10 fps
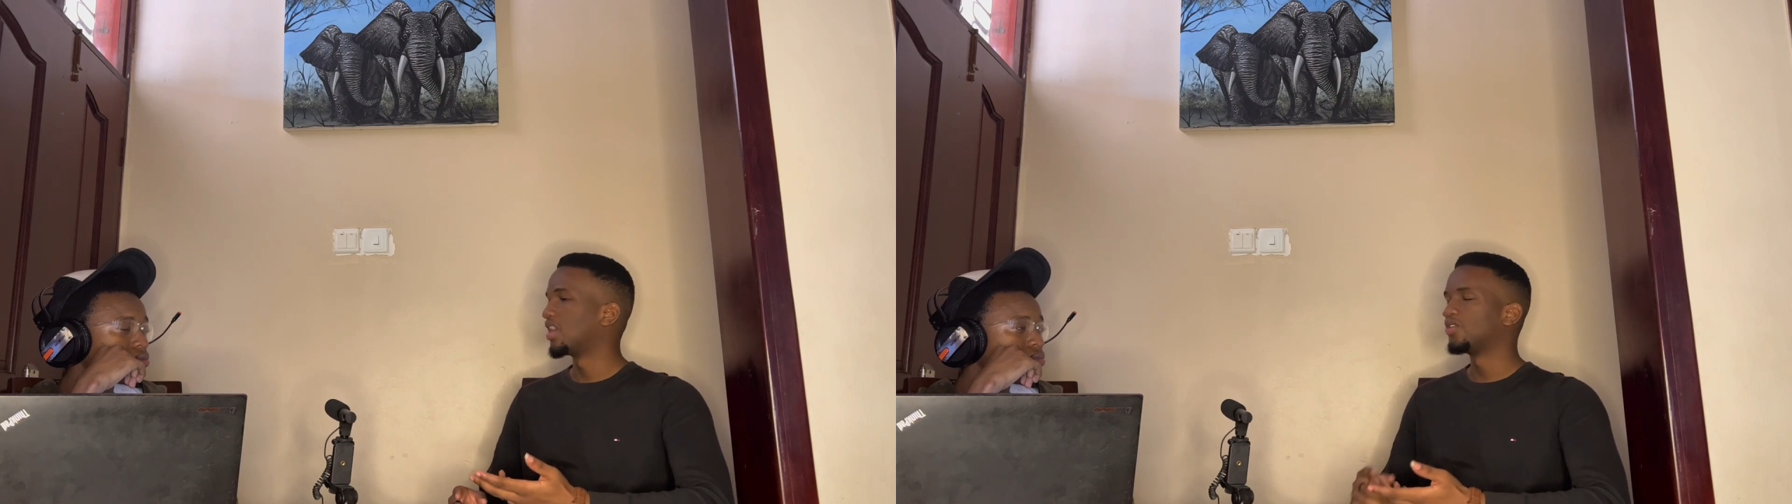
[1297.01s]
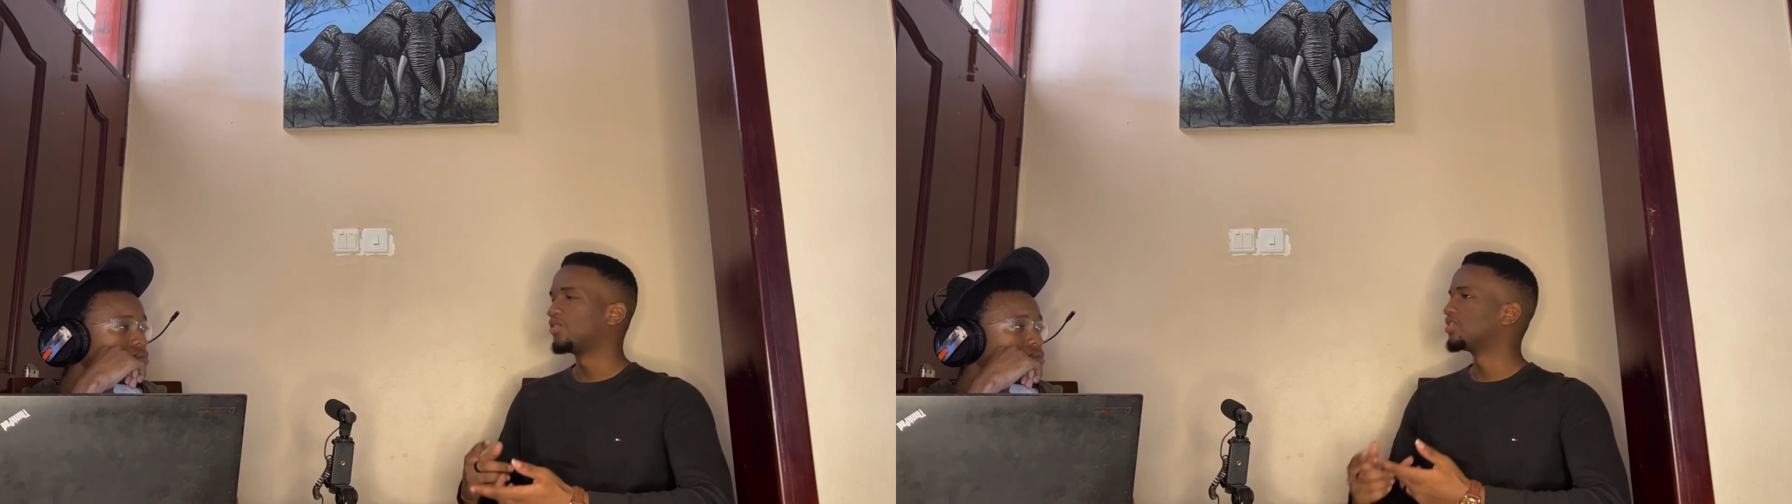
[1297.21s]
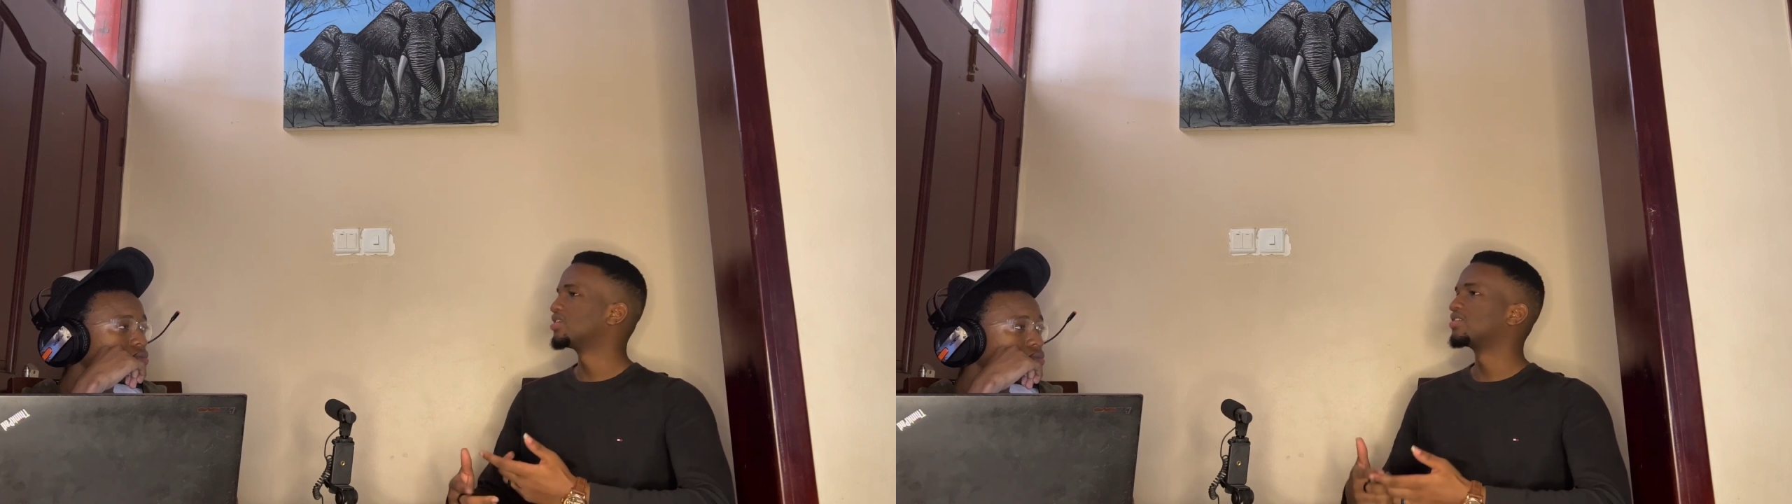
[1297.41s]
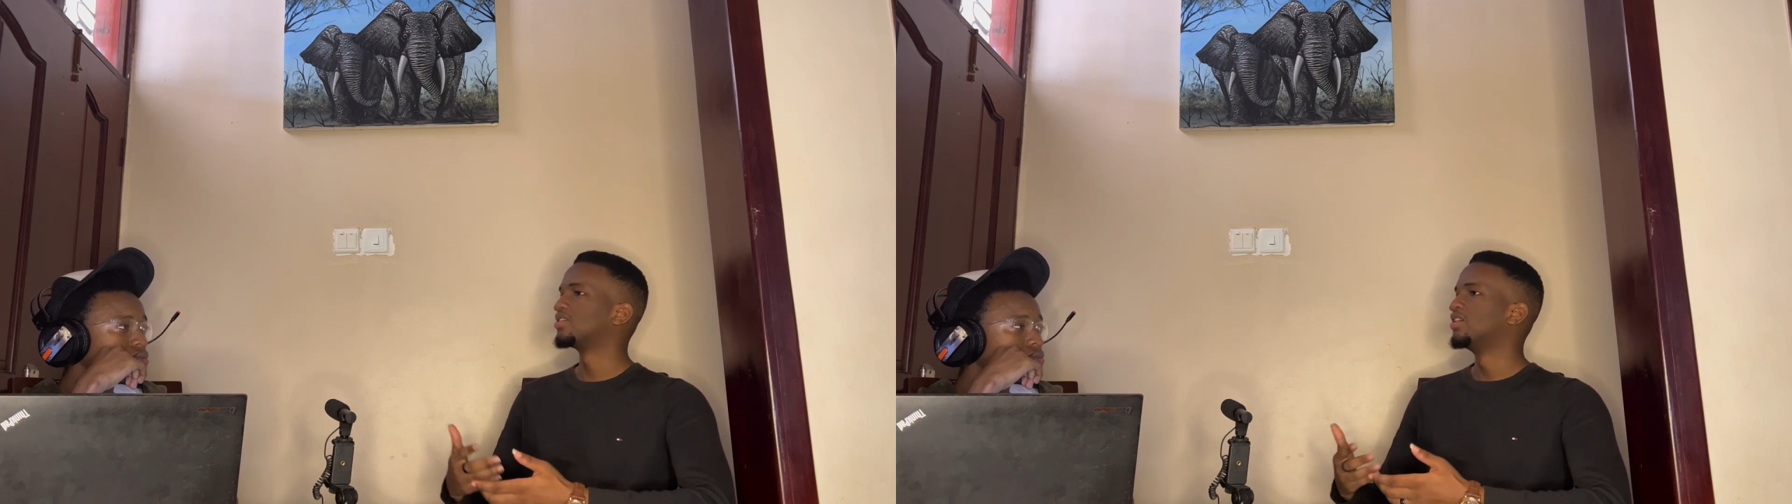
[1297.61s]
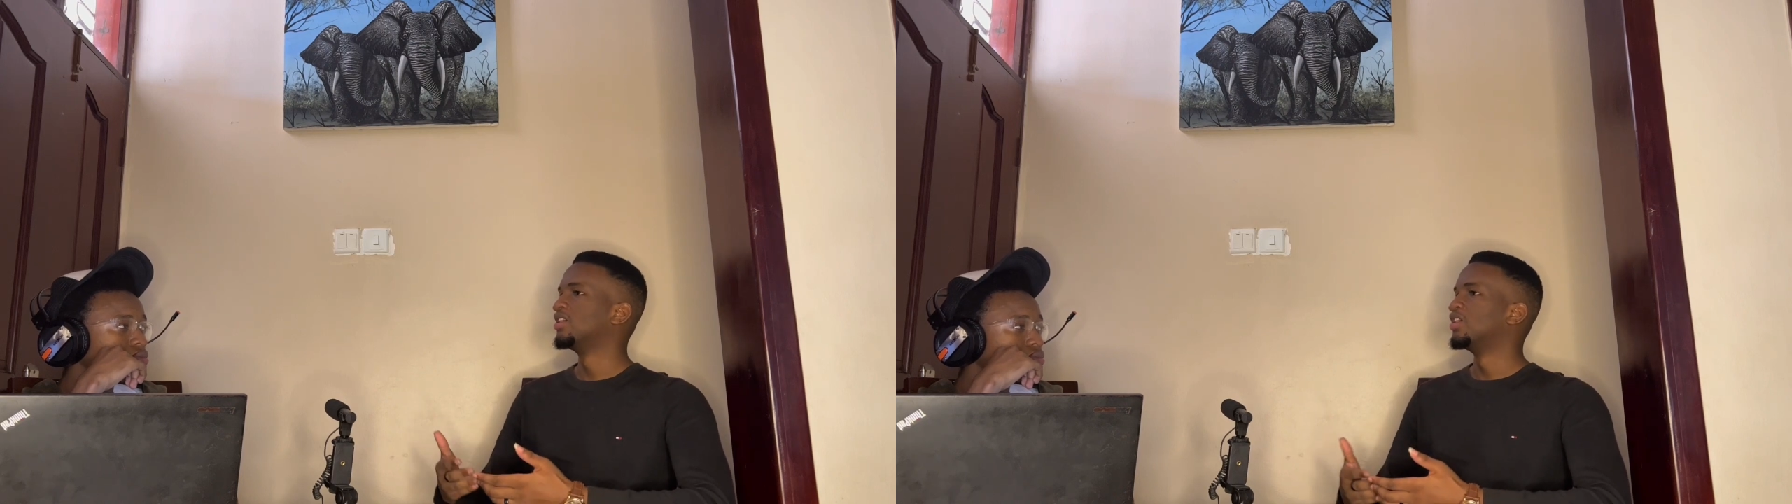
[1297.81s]
Like, no, just
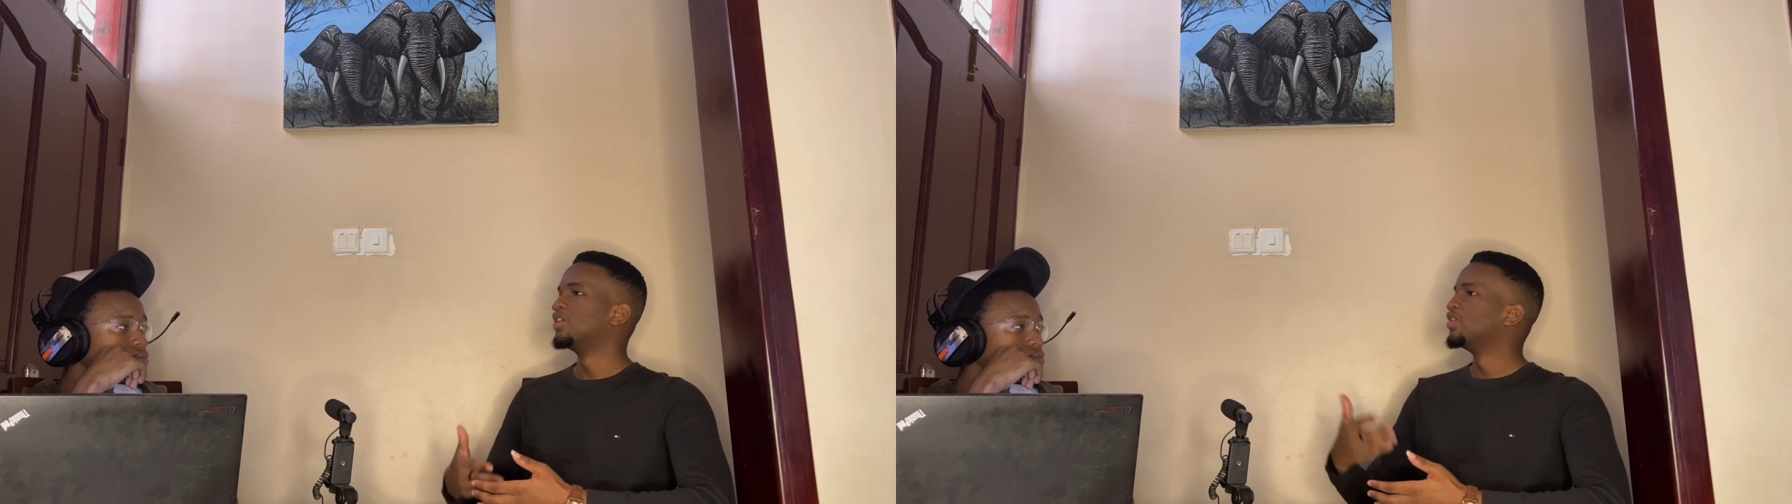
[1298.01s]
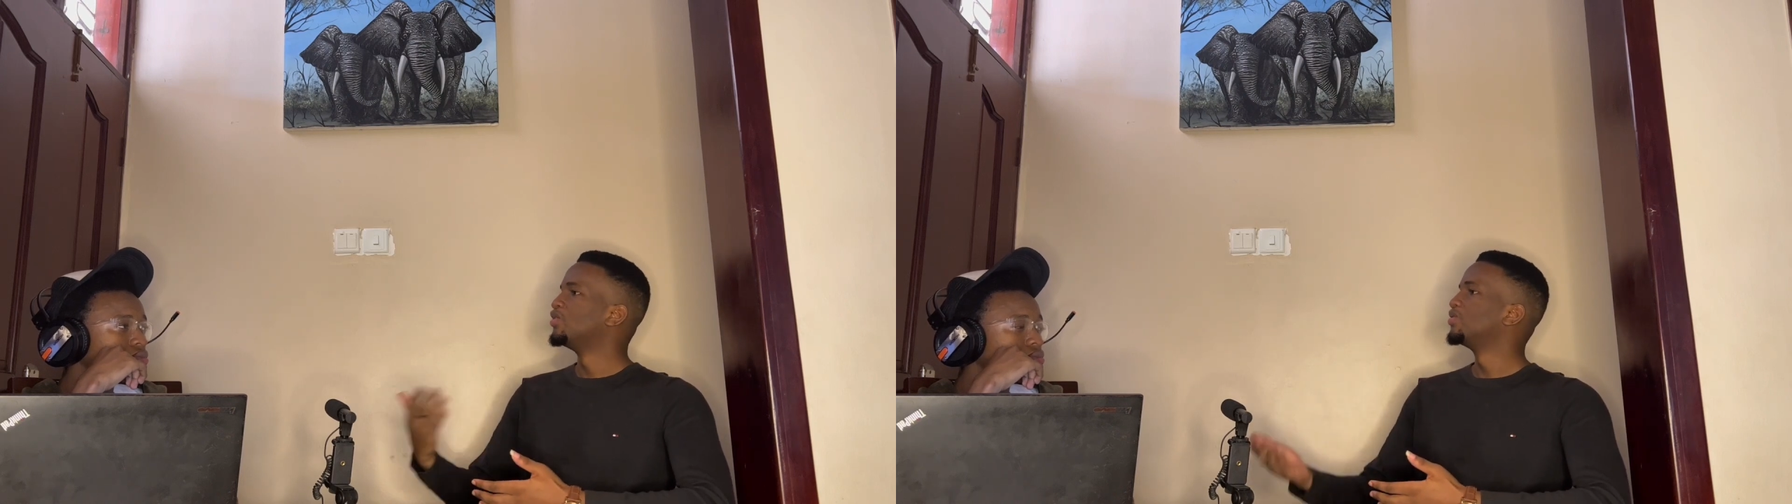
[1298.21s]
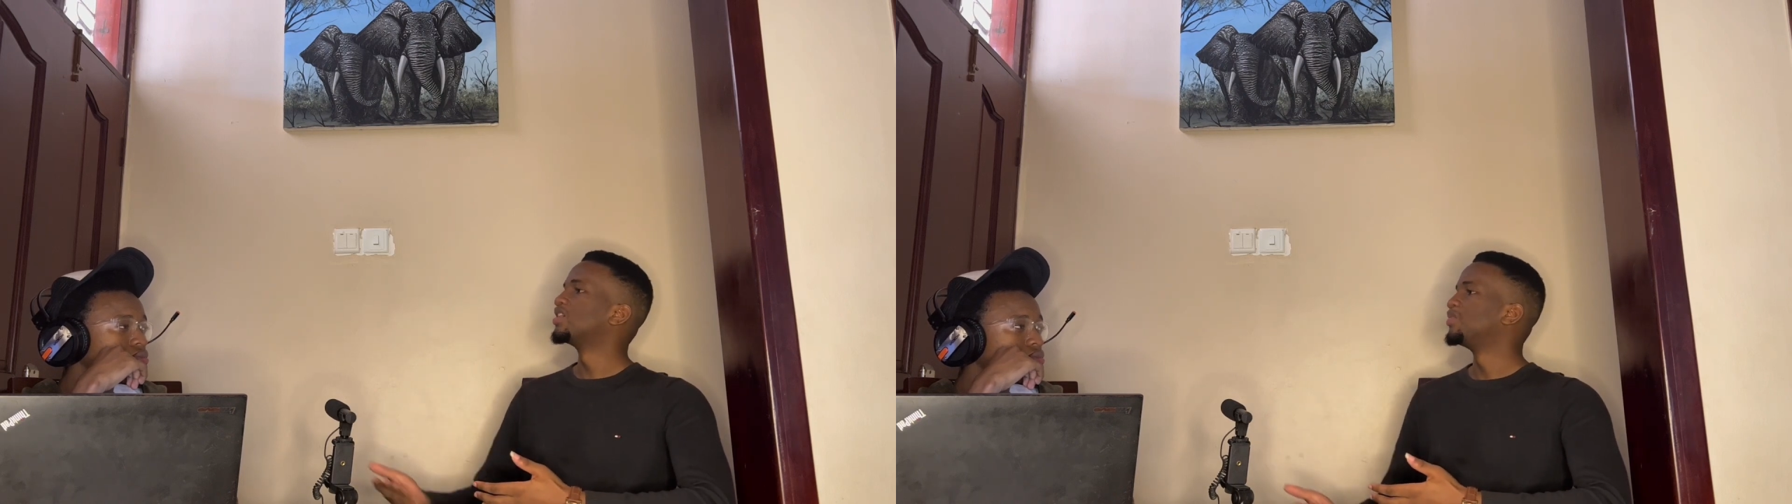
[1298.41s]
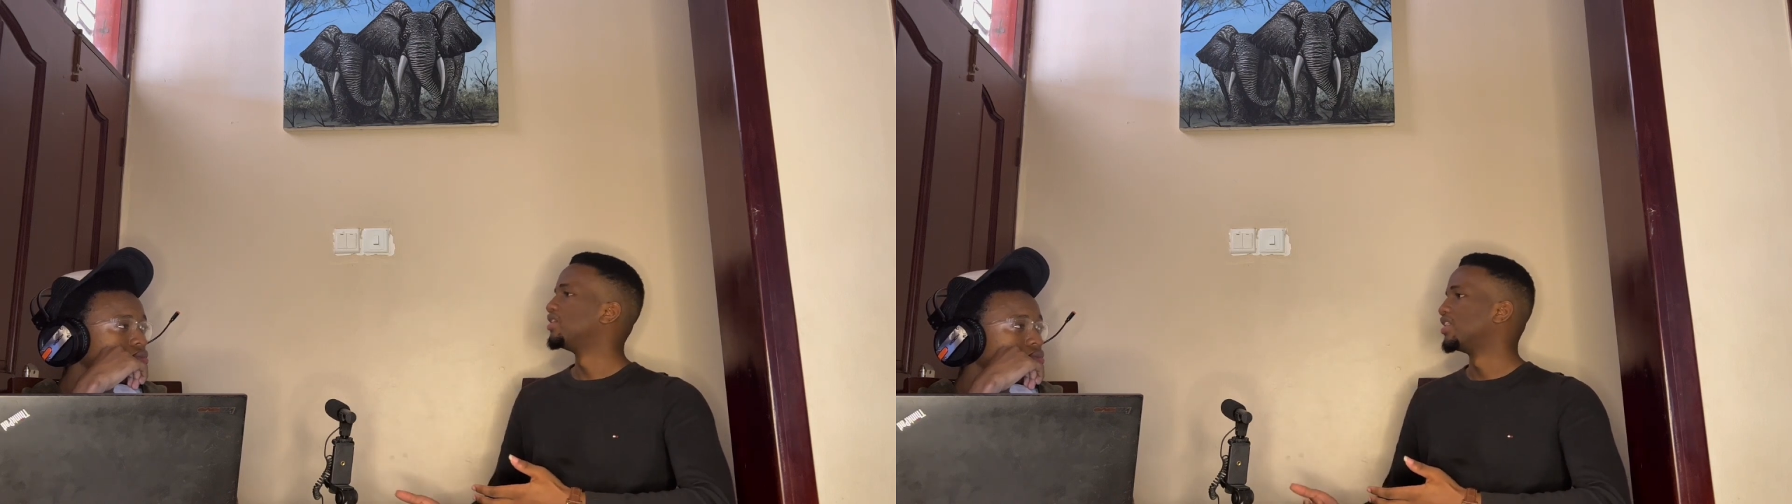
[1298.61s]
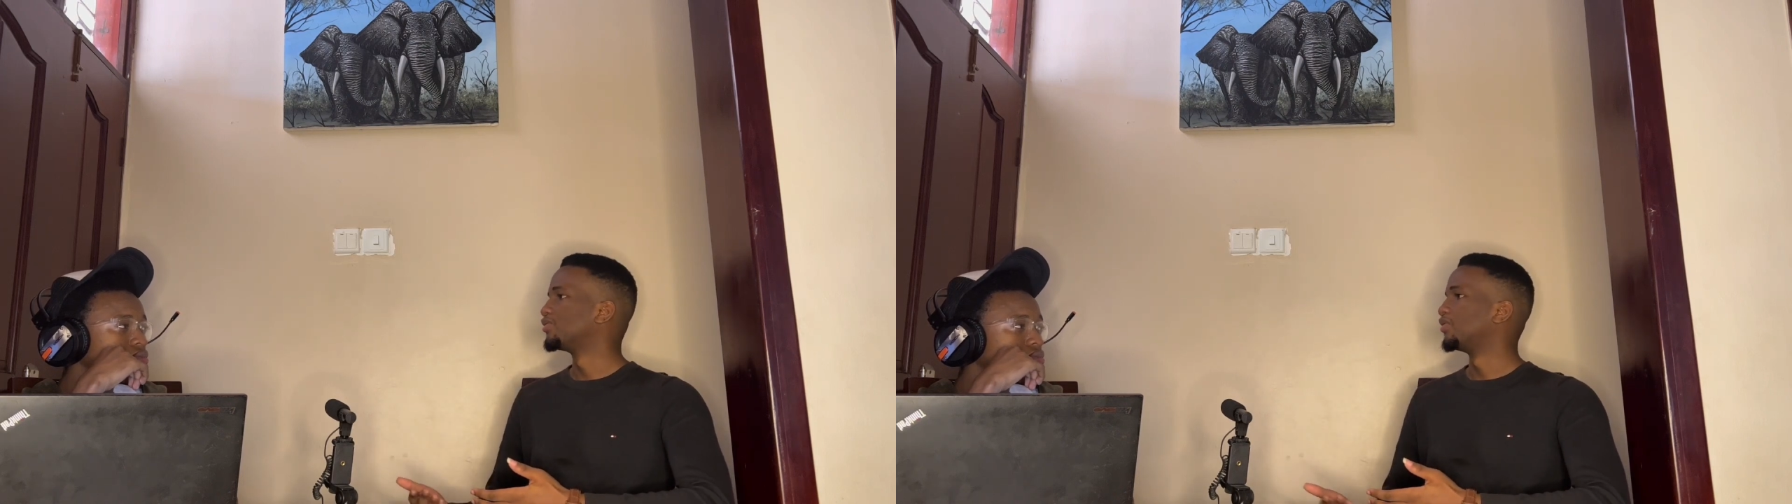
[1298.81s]
do
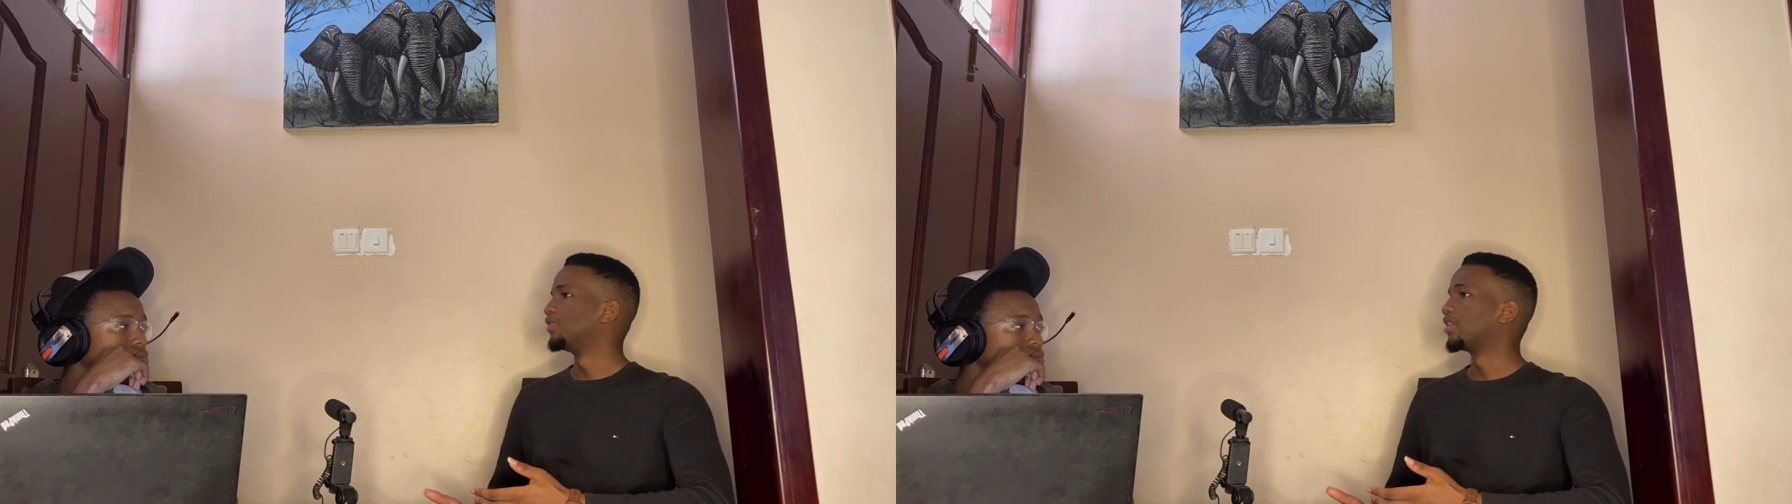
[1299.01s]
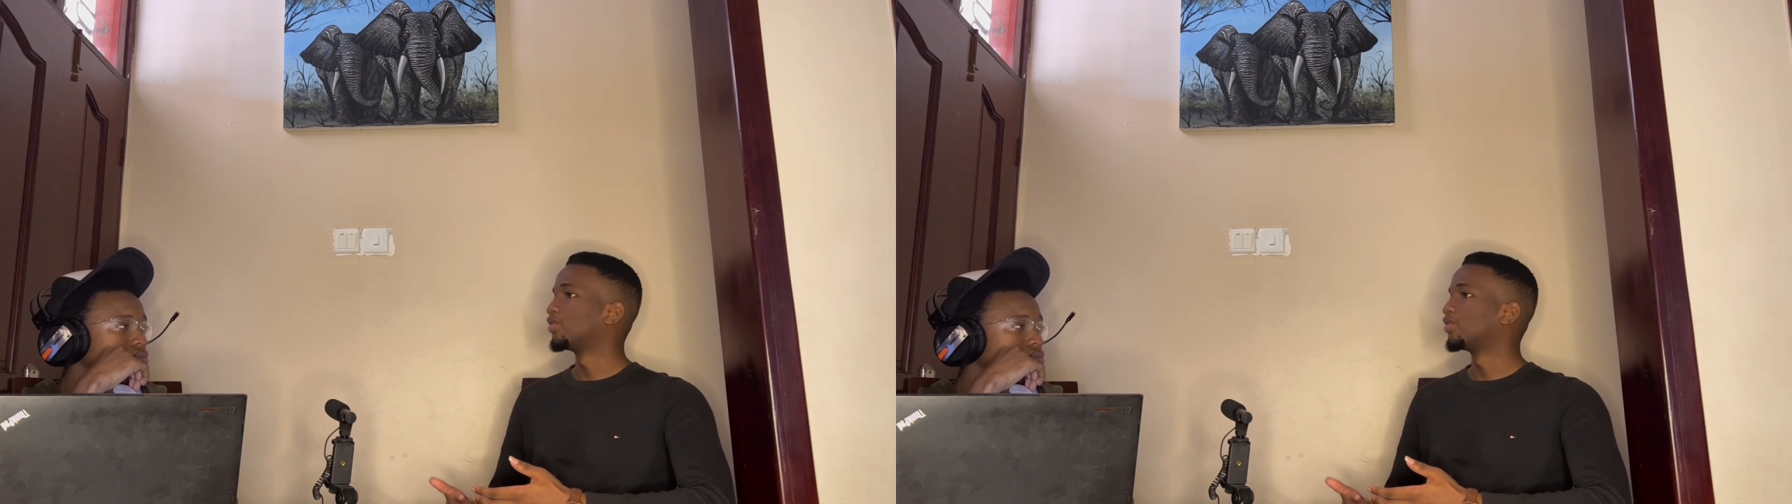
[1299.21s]
something nice for her.